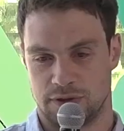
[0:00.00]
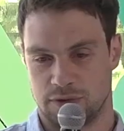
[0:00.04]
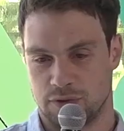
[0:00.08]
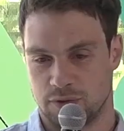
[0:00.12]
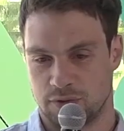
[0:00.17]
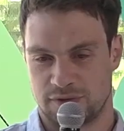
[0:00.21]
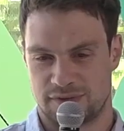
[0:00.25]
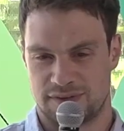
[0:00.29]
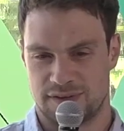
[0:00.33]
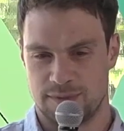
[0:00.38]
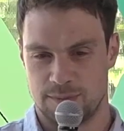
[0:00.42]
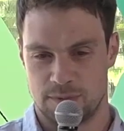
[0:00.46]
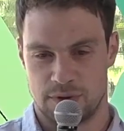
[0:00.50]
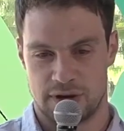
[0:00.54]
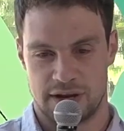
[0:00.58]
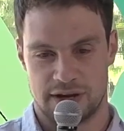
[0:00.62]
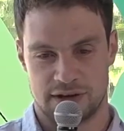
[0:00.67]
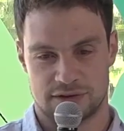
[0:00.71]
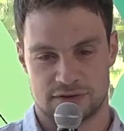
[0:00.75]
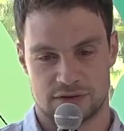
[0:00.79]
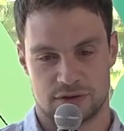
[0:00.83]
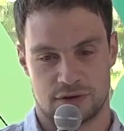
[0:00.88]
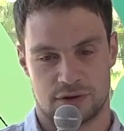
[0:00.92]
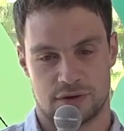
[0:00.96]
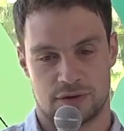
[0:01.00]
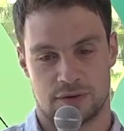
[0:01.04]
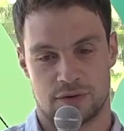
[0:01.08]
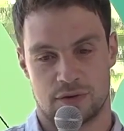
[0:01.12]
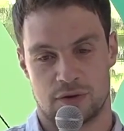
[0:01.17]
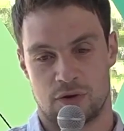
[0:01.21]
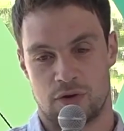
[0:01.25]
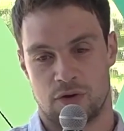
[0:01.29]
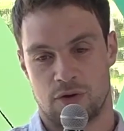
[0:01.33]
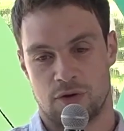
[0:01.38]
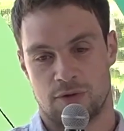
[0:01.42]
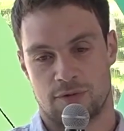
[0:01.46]
you know, simulation
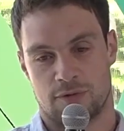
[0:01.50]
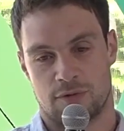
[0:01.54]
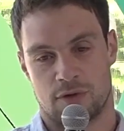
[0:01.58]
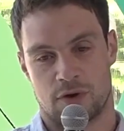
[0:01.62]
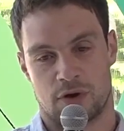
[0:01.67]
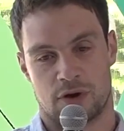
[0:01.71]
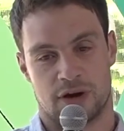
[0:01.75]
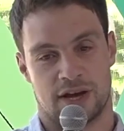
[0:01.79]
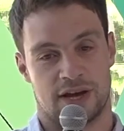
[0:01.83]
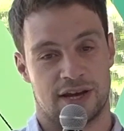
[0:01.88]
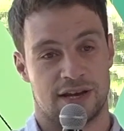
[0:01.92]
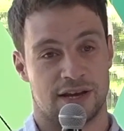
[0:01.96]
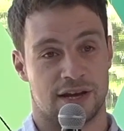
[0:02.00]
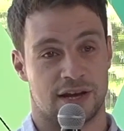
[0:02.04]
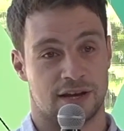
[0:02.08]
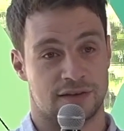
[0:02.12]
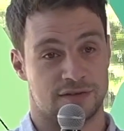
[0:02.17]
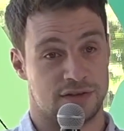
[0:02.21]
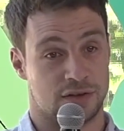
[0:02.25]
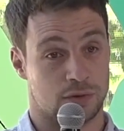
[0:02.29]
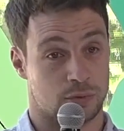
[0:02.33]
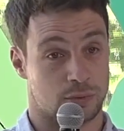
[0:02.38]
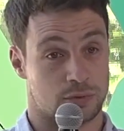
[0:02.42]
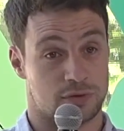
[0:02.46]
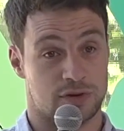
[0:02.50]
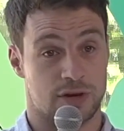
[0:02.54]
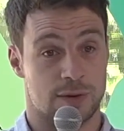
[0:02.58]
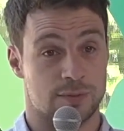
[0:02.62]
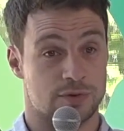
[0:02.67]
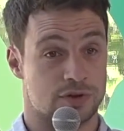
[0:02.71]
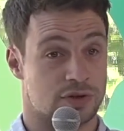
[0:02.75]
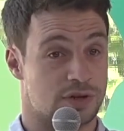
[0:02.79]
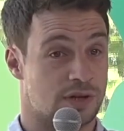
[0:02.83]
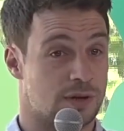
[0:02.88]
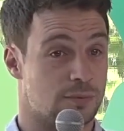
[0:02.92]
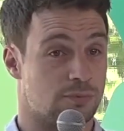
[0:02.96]
for energy
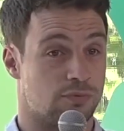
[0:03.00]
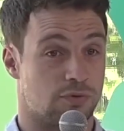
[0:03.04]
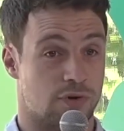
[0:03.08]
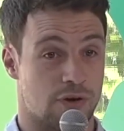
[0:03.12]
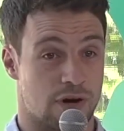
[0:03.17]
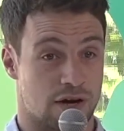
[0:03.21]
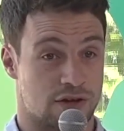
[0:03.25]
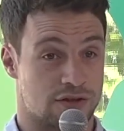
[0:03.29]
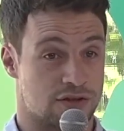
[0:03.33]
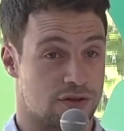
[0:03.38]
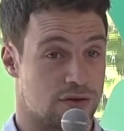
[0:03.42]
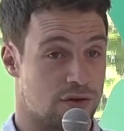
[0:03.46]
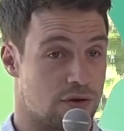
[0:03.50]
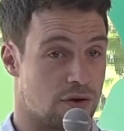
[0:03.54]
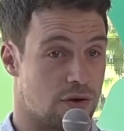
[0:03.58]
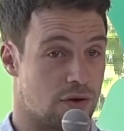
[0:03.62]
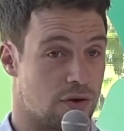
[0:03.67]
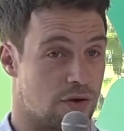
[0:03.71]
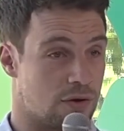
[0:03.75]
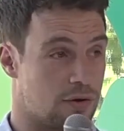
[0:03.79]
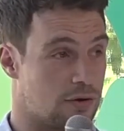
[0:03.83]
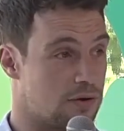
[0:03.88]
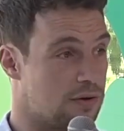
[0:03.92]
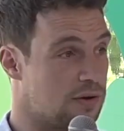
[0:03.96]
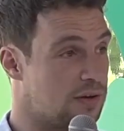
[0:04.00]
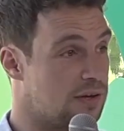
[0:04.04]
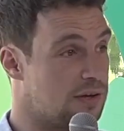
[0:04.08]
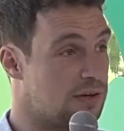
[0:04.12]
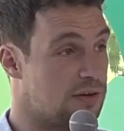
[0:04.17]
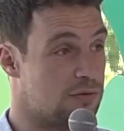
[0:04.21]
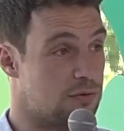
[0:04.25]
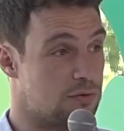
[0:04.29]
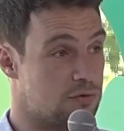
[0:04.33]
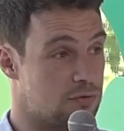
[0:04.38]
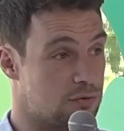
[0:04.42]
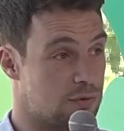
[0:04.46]
consumption and production on
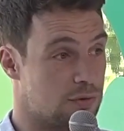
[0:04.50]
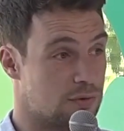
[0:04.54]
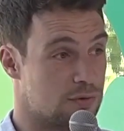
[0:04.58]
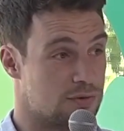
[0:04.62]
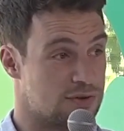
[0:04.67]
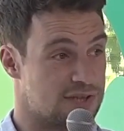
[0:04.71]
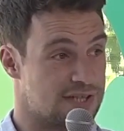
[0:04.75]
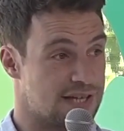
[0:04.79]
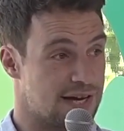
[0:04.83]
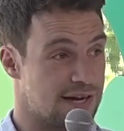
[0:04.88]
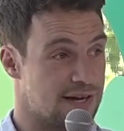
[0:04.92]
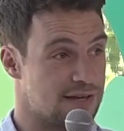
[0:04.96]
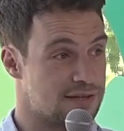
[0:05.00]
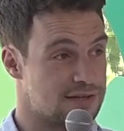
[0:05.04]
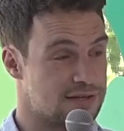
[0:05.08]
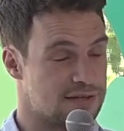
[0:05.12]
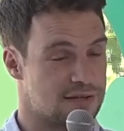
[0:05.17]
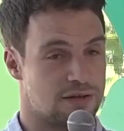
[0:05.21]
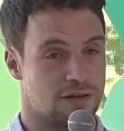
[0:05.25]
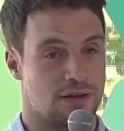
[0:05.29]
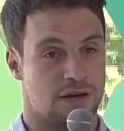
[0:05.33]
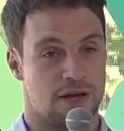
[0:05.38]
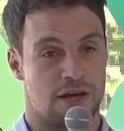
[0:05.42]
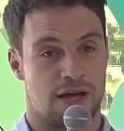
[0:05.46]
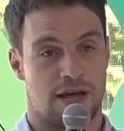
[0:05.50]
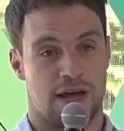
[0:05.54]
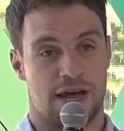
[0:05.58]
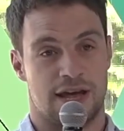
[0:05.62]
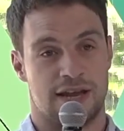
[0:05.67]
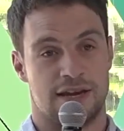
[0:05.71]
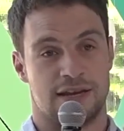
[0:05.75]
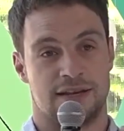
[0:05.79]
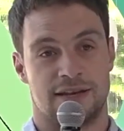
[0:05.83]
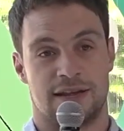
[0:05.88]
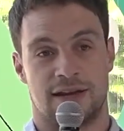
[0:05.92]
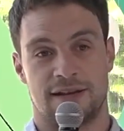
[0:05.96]
industrial sites. And
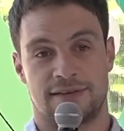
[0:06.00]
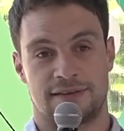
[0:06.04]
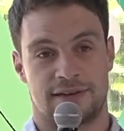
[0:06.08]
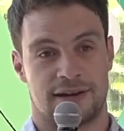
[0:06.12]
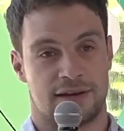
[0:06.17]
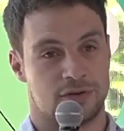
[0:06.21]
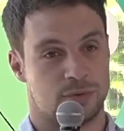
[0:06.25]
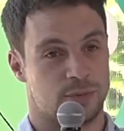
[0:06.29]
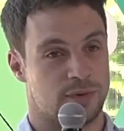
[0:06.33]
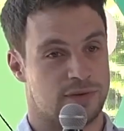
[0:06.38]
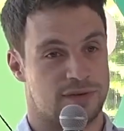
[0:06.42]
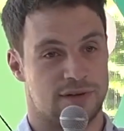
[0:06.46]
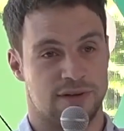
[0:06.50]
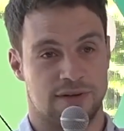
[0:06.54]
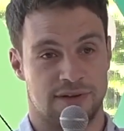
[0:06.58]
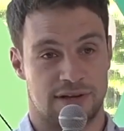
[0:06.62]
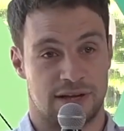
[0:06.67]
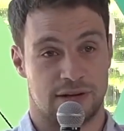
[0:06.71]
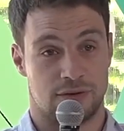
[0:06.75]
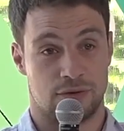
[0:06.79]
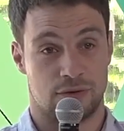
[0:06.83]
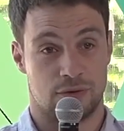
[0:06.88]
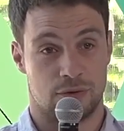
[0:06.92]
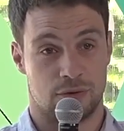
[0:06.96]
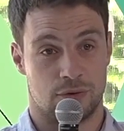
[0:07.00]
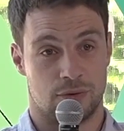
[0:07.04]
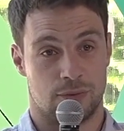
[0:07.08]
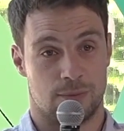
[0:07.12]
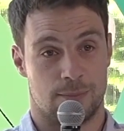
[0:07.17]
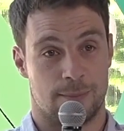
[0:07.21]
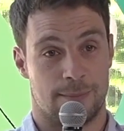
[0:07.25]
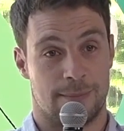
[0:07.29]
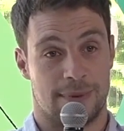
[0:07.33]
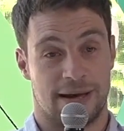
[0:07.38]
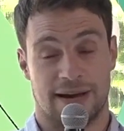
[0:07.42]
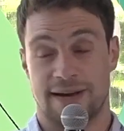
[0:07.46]
in that case, we think that the
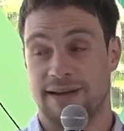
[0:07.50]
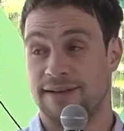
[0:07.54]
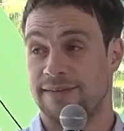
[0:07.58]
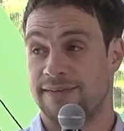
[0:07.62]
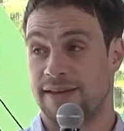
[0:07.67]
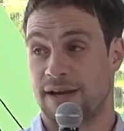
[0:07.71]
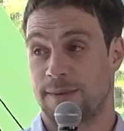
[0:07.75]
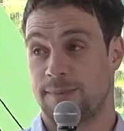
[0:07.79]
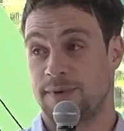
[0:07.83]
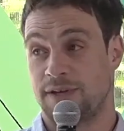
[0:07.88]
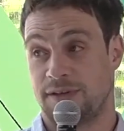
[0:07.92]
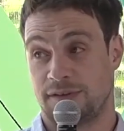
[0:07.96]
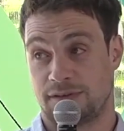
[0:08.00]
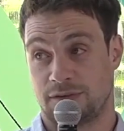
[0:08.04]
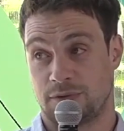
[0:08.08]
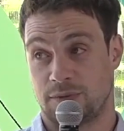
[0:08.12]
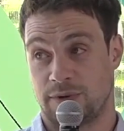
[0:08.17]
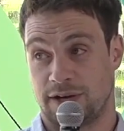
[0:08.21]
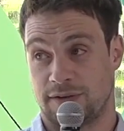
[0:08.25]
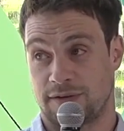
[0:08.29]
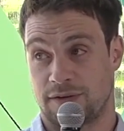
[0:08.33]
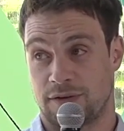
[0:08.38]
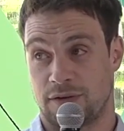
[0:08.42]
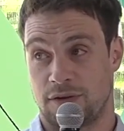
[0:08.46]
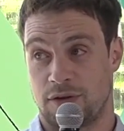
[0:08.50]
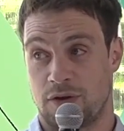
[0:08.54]
market timing is great